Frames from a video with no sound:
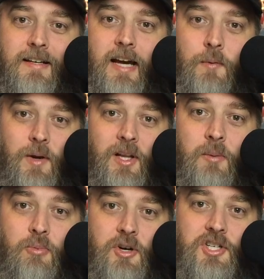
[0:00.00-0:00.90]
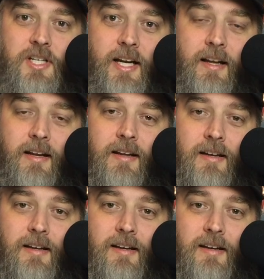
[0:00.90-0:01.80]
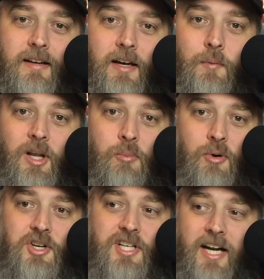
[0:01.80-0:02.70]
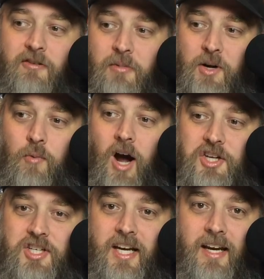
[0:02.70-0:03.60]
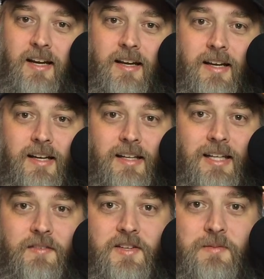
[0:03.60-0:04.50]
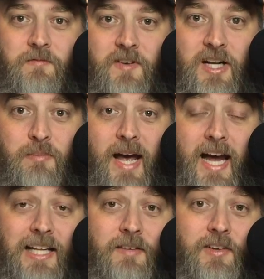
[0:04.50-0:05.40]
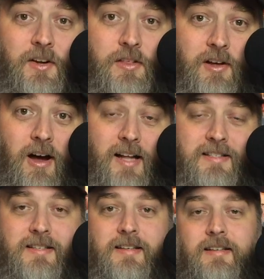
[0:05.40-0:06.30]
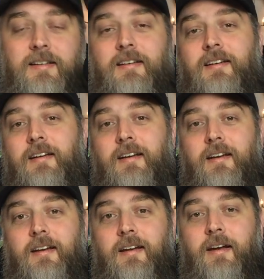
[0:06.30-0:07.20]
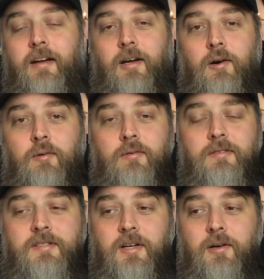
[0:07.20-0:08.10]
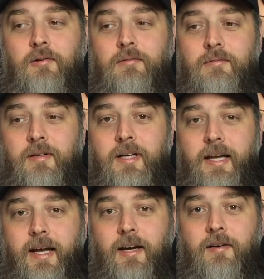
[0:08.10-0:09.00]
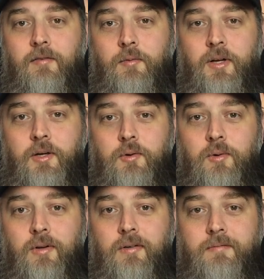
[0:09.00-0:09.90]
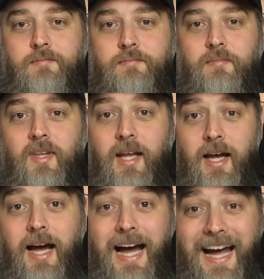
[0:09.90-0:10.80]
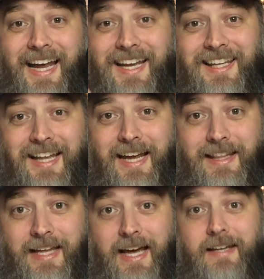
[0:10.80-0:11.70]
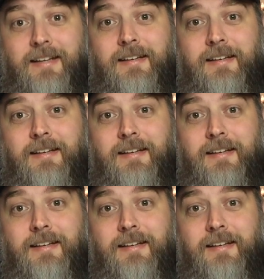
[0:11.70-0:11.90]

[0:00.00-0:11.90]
I really appreciate it. I really appreciate everybody watching, leaving some feedback, leaving their thoughts, you know? So, yeah, really cool. I like that.